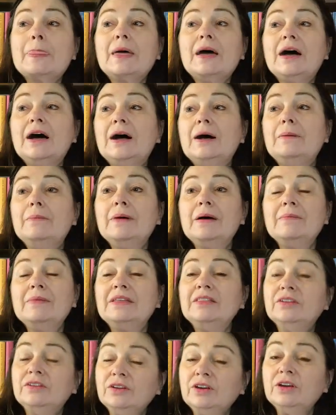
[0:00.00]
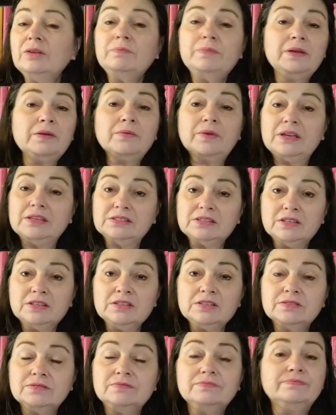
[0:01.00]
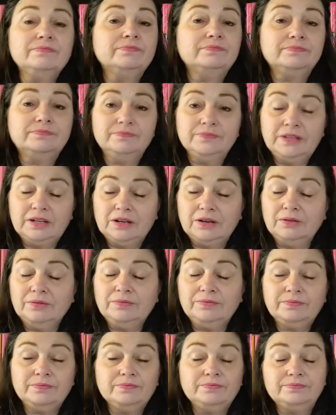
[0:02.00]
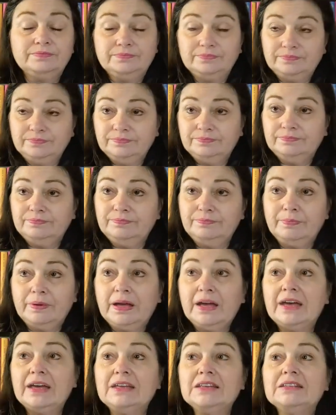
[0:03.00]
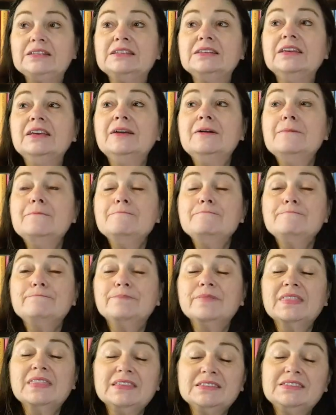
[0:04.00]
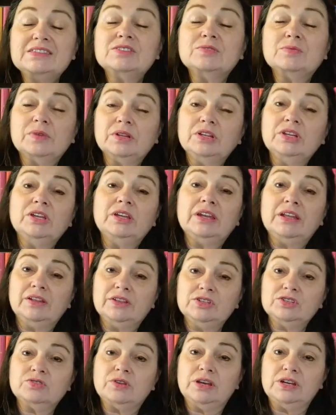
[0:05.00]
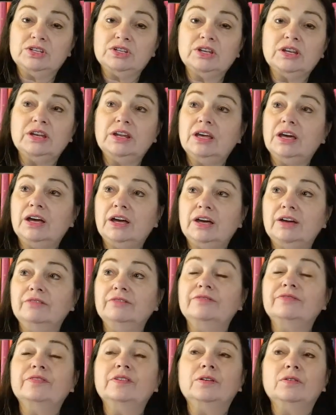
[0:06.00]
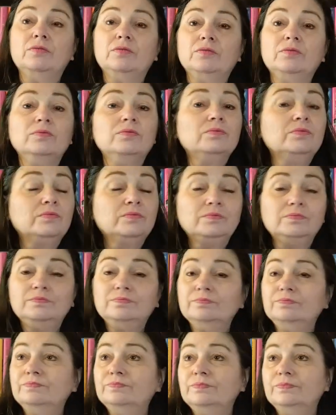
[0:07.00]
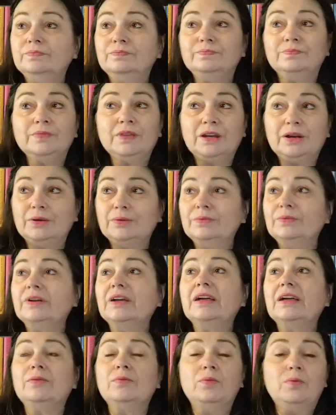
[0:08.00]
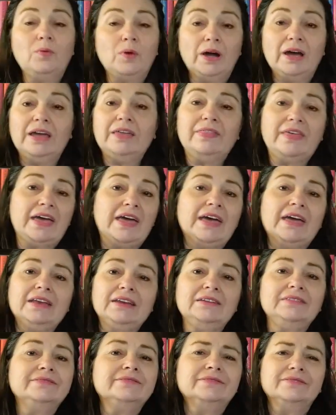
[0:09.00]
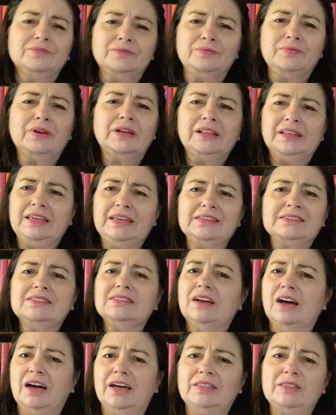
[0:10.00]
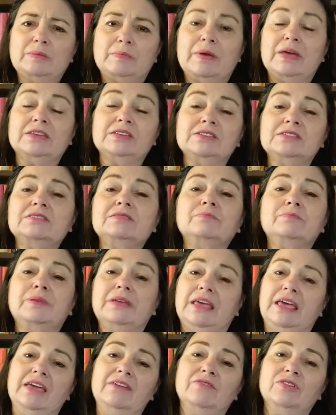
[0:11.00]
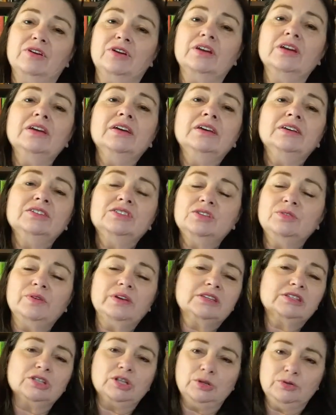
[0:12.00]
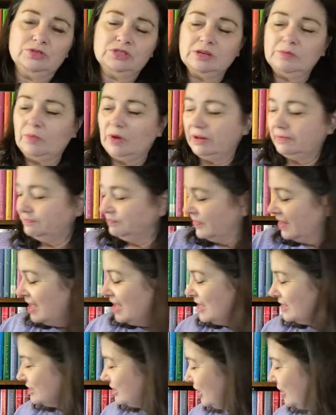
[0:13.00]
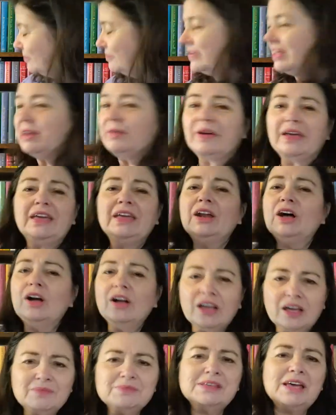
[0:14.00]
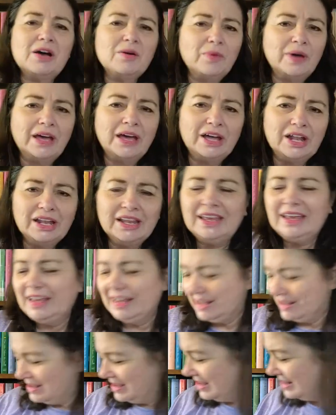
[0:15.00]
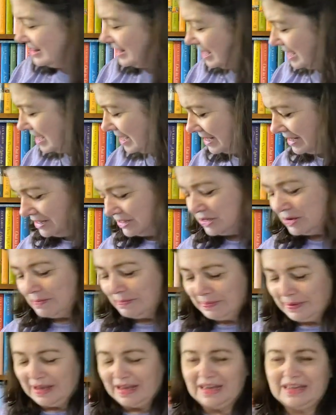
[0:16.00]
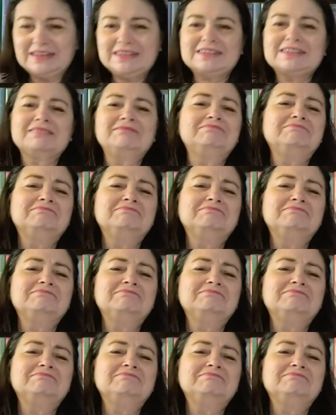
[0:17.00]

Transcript: I mean, there could be reasons, you know, but this is a really good illustration of, you know, why that really is not the best behavior to exclude someone. So anyway, it all comes out well in the end, but